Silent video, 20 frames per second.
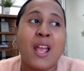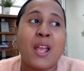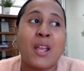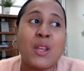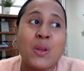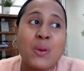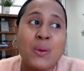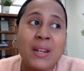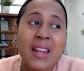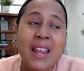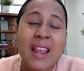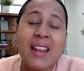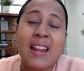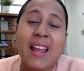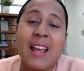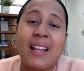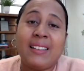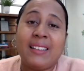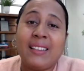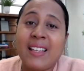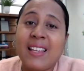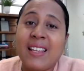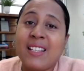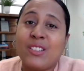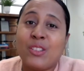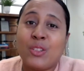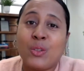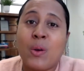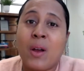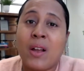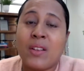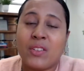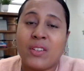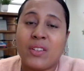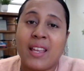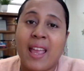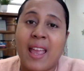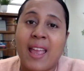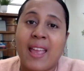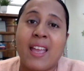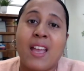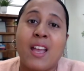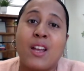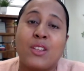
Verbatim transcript: You need at least two hundred K.